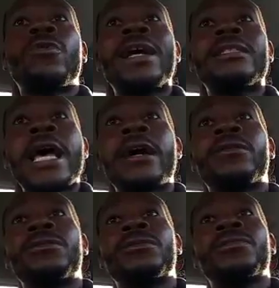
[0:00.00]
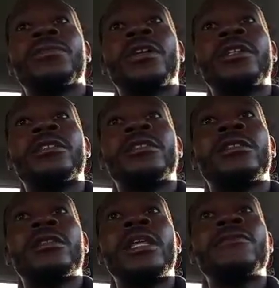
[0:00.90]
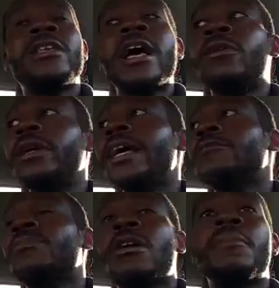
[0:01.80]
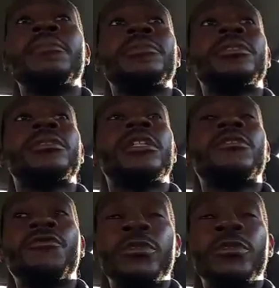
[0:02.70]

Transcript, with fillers: or a right tackle, because left tackle, he has problems. His